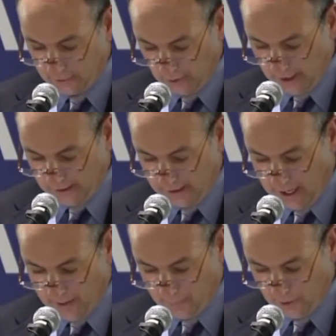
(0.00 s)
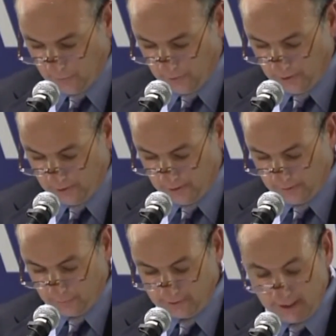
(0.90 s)
Kat, Greg, and Amber
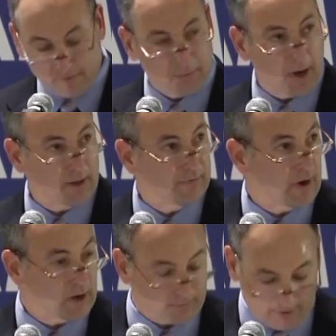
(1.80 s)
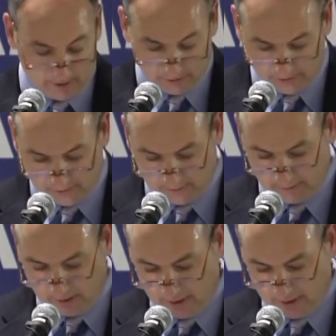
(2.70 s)
were relieved by the firefighters.